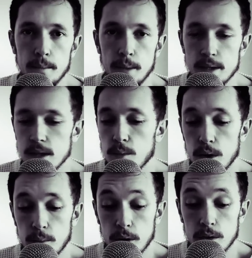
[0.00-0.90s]
basically
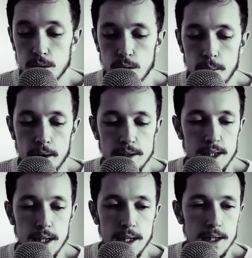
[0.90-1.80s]
what I'm gonna talk about
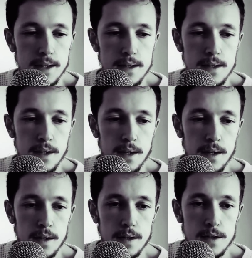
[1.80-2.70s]
today is
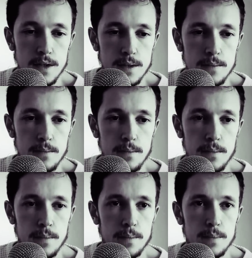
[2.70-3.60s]
just
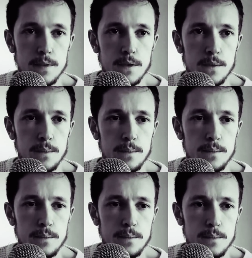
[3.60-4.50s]
sort of
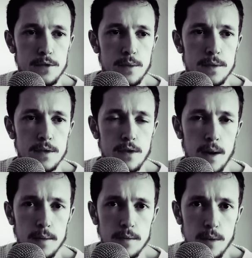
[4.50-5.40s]
dribs and
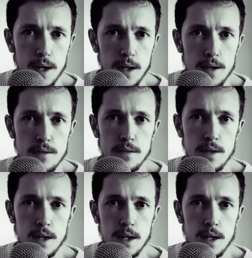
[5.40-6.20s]
drabs of my life.